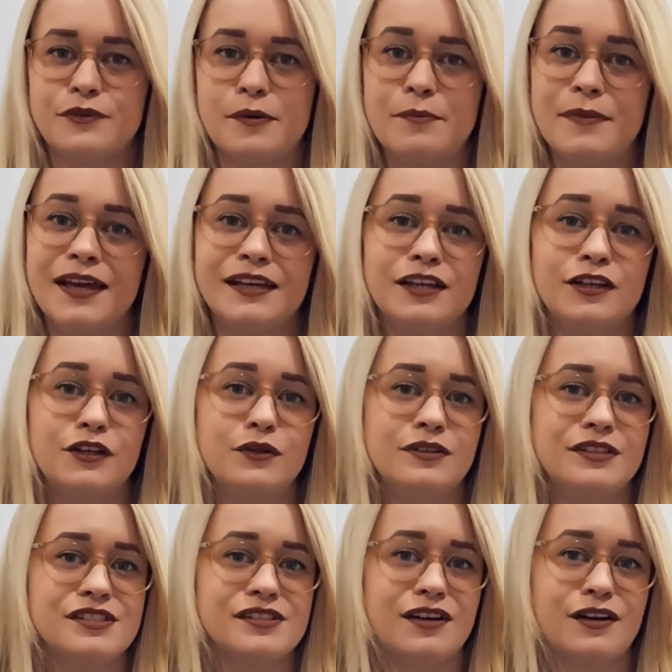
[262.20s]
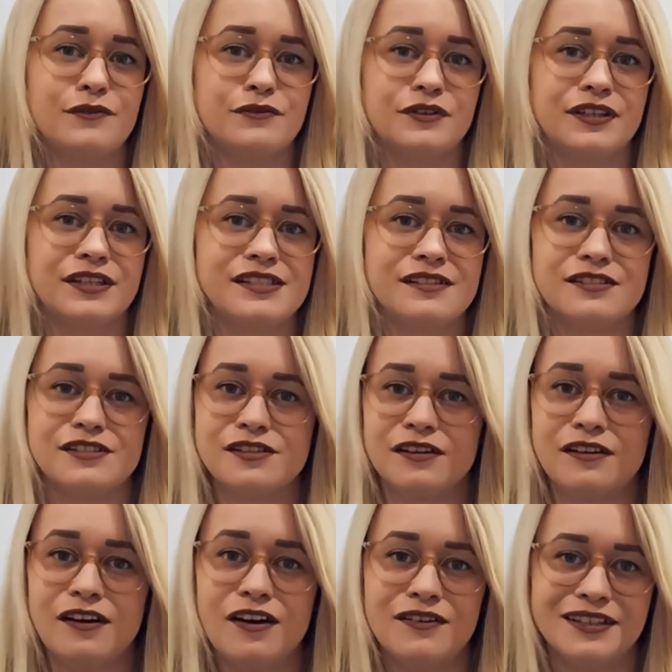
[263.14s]
from making new discoveries in
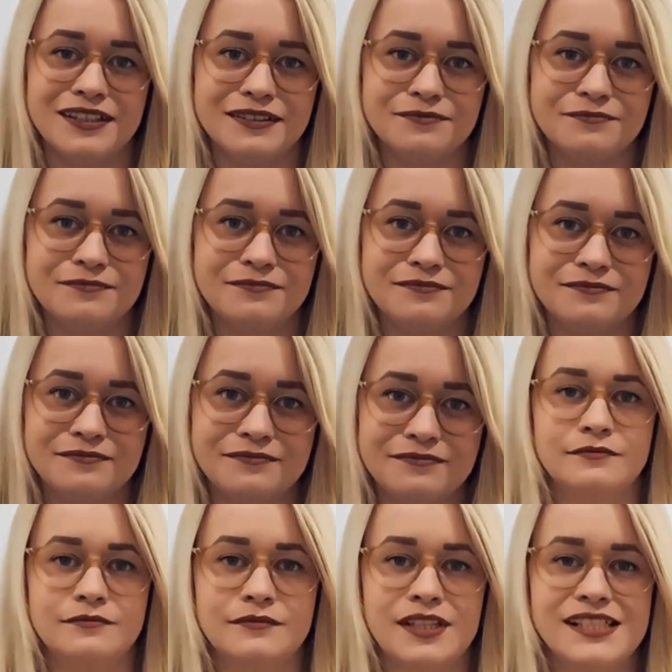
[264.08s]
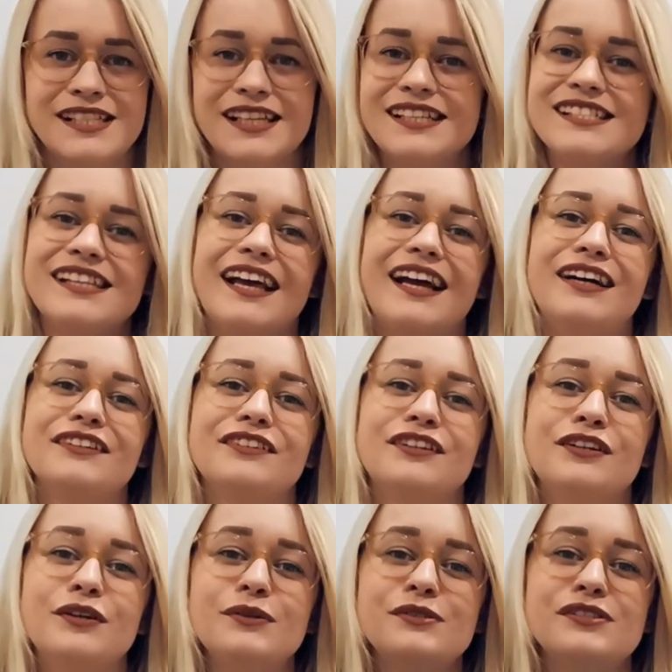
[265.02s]
Saqqara. Since they held
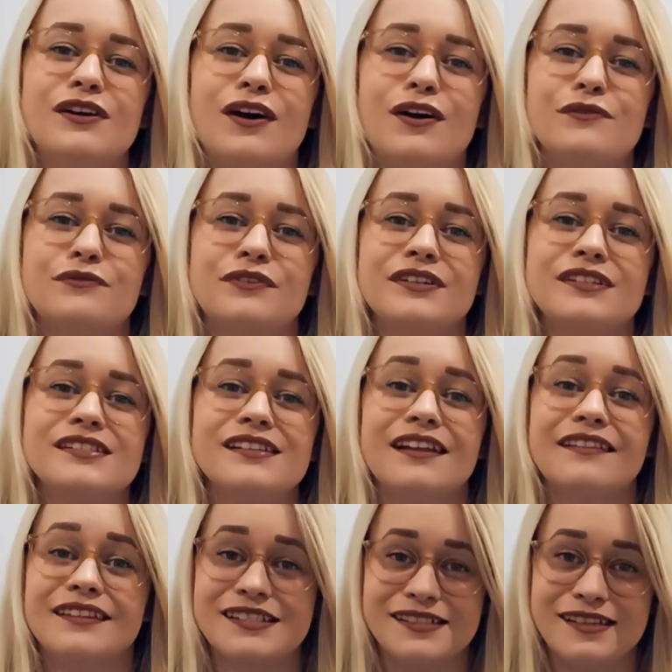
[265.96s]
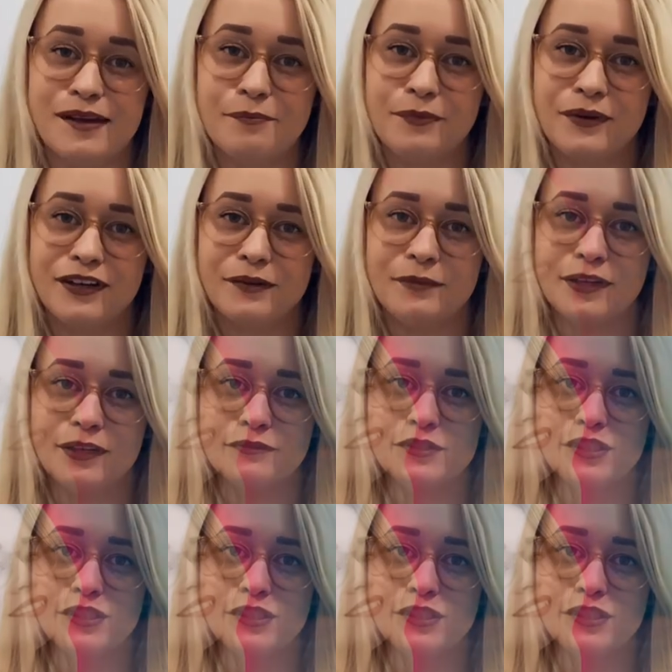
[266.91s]
the news conference at the Step Pyramid of